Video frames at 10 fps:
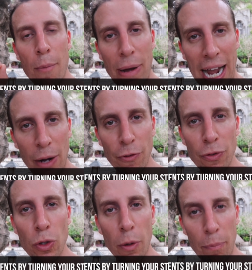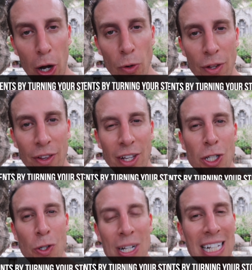powerful component that
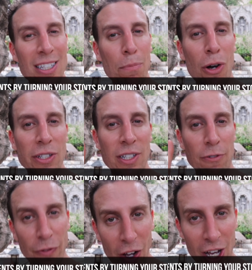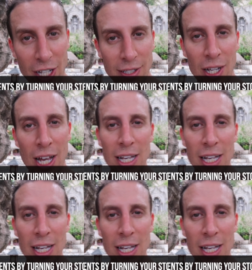you need to master first,